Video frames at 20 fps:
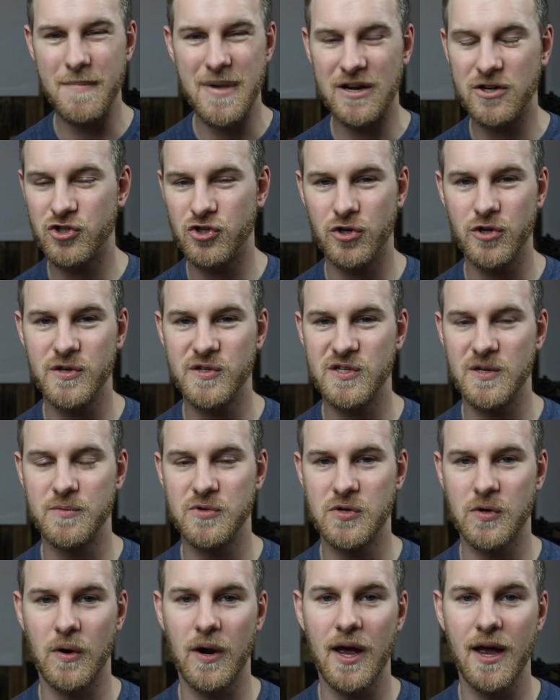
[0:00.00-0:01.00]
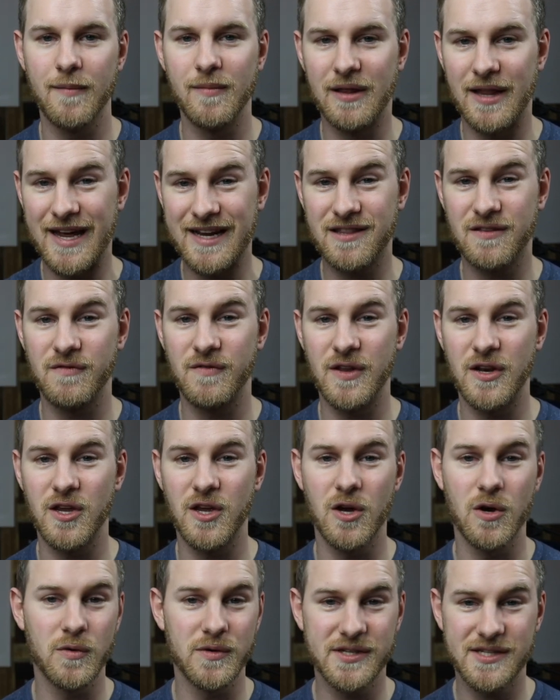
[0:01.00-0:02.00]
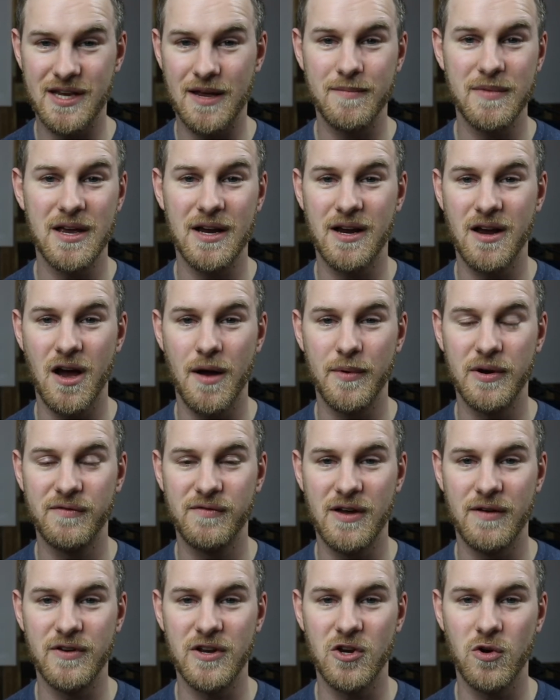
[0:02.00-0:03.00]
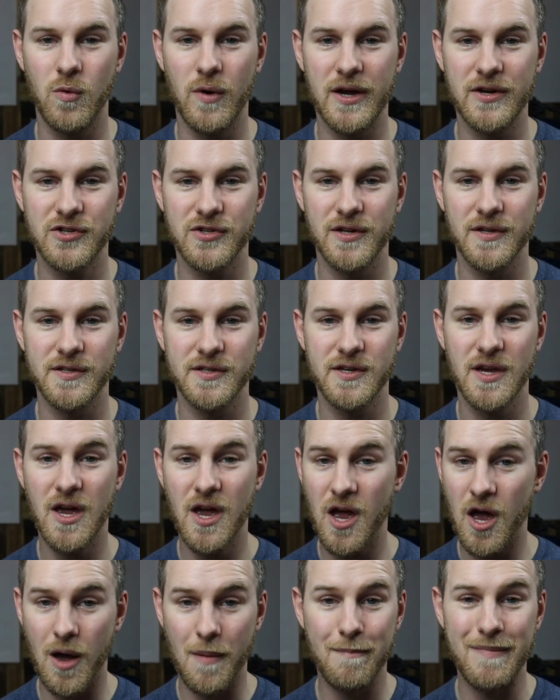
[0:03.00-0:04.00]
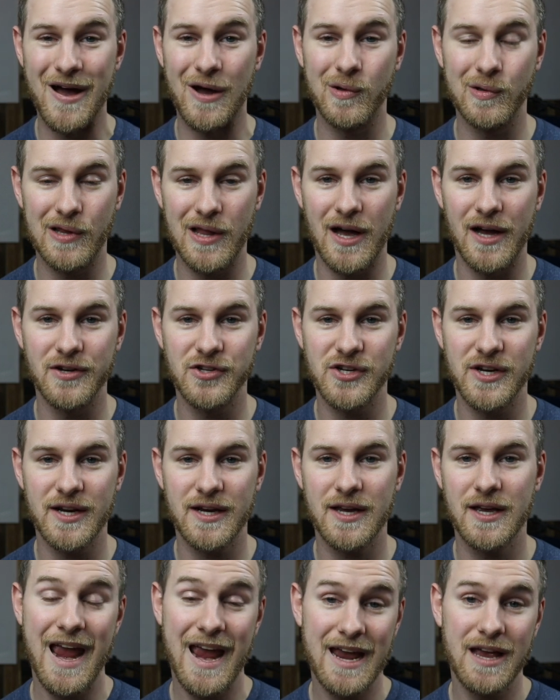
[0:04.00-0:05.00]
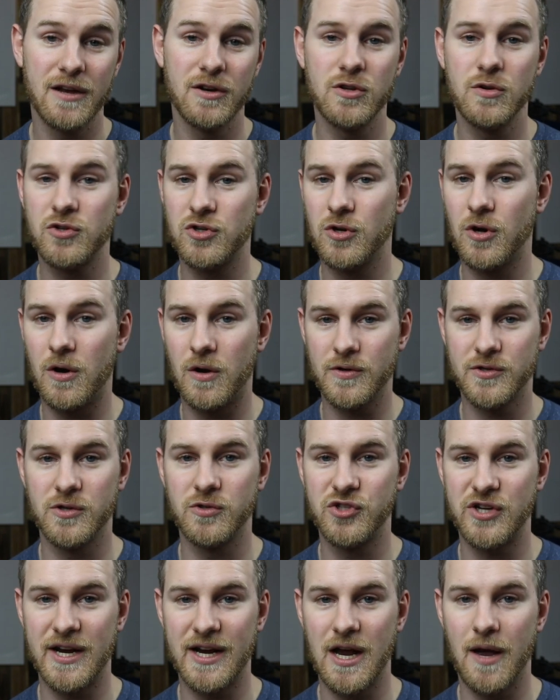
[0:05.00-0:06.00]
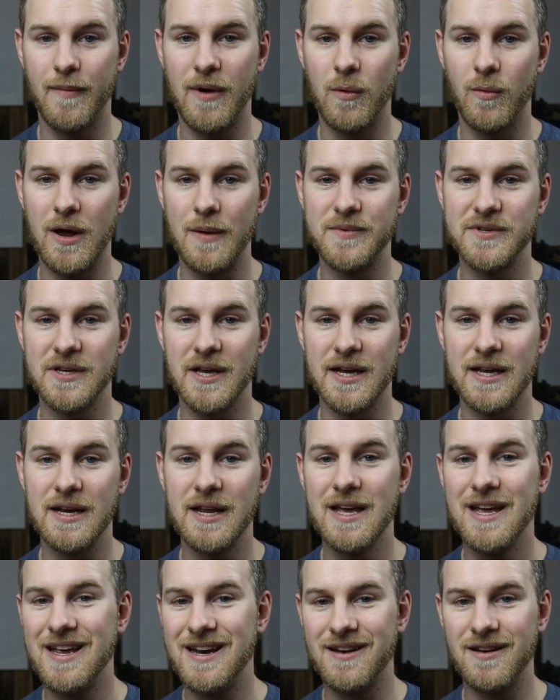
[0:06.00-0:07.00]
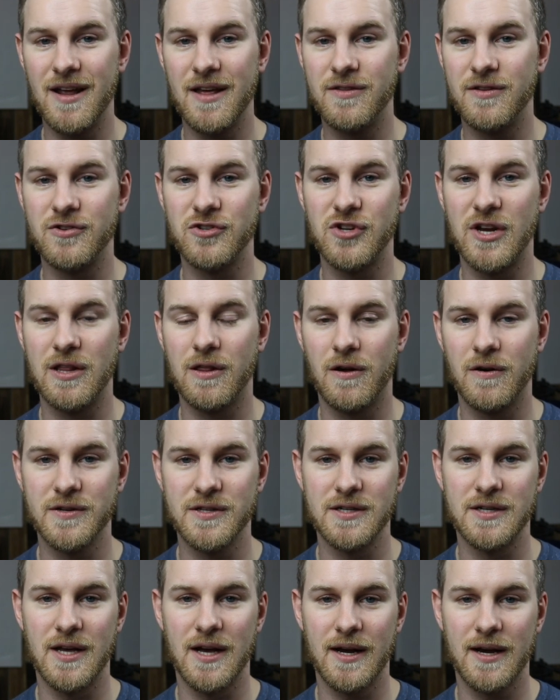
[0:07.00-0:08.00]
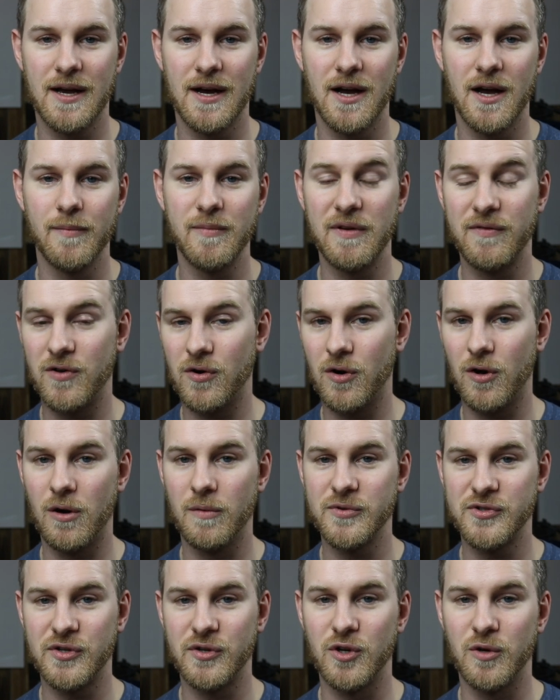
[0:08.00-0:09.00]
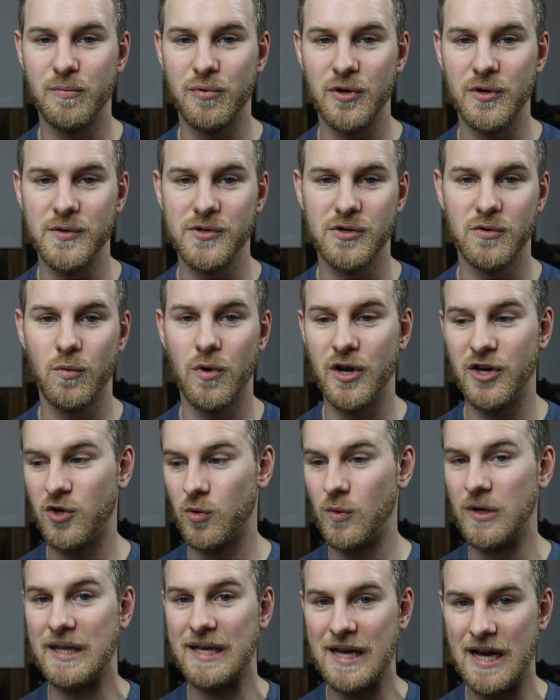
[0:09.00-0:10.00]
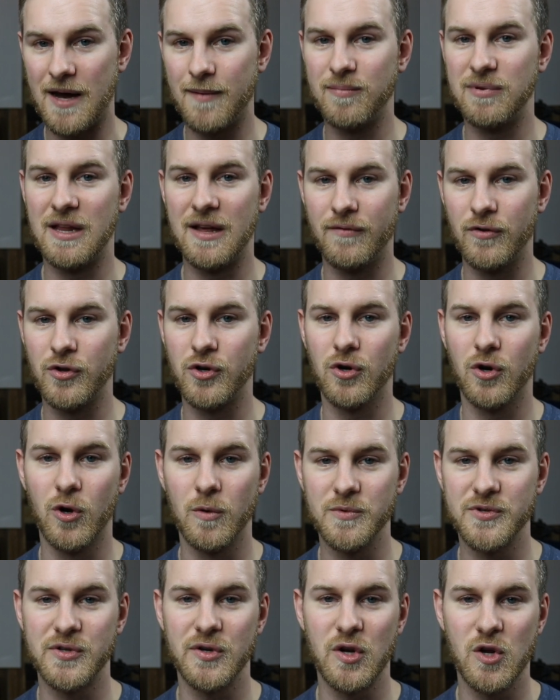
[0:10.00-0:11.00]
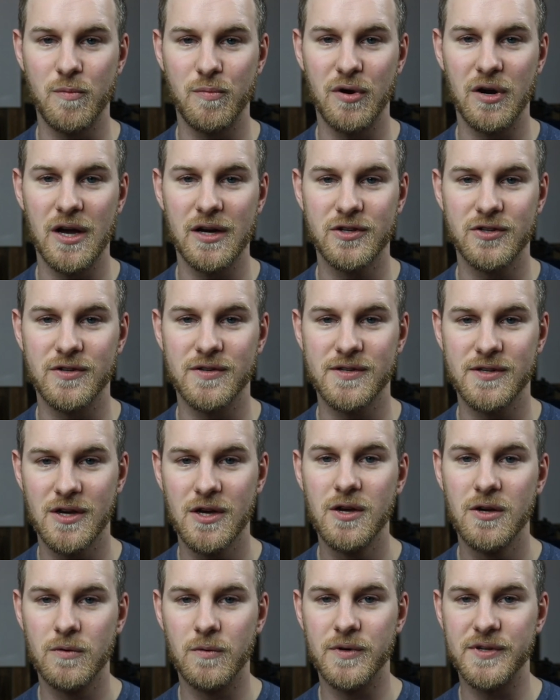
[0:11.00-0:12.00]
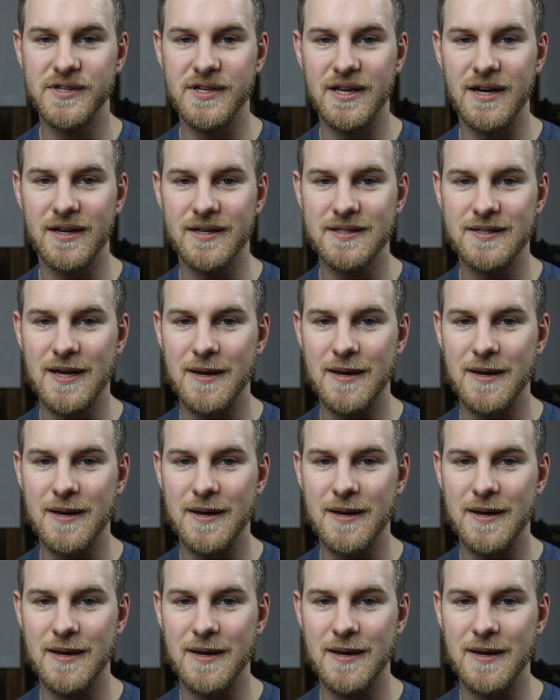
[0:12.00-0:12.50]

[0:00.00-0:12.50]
Make sure you subscribe, like the video, send me a comment if you have any questions about Logic, and you should also check out my website, nathan j larsen dot com, if you're a home studio producer wanting to really up-level your home studio productions. We'll see you next